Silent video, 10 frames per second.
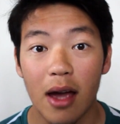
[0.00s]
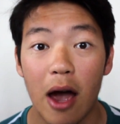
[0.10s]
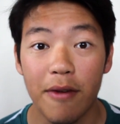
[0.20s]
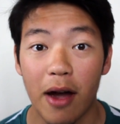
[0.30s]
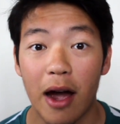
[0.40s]

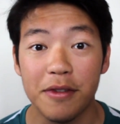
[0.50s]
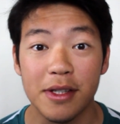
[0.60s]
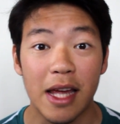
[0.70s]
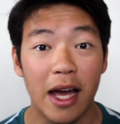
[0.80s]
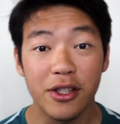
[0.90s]
However, I have
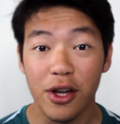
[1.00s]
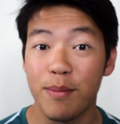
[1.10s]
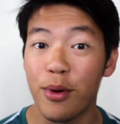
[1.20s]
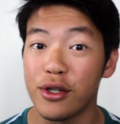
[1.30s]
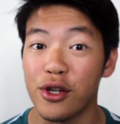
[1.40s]
to say, I
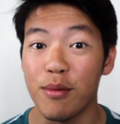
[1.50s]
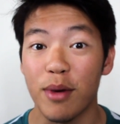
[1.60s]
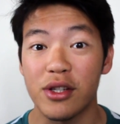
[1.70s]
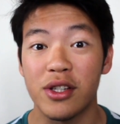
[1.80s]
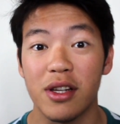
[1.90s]
don't put too
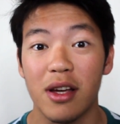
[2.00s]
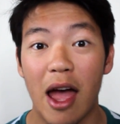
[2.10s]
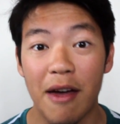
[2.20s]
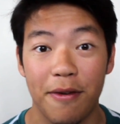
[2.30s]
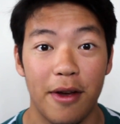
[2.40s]
much
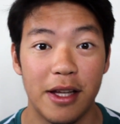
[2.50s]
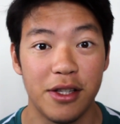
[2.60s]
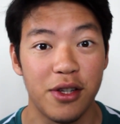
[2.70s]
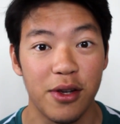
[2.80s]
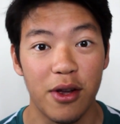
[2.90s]
effort
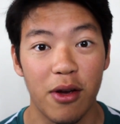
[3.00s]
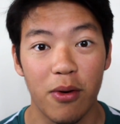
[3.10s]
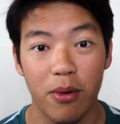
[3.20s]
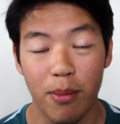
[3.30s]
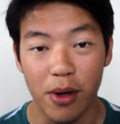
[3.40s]
into
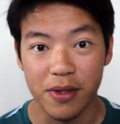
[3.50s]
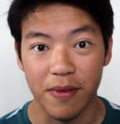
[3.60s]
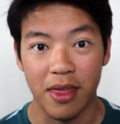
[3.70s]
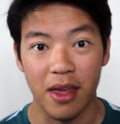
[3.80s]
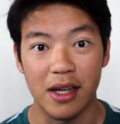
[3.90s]
most
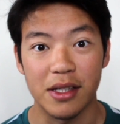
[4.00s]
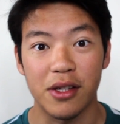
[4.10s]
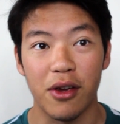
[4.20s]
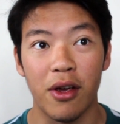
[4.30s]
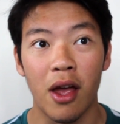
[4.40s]
of the things,
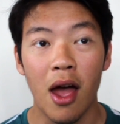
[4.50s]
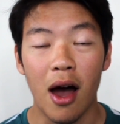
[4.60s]
so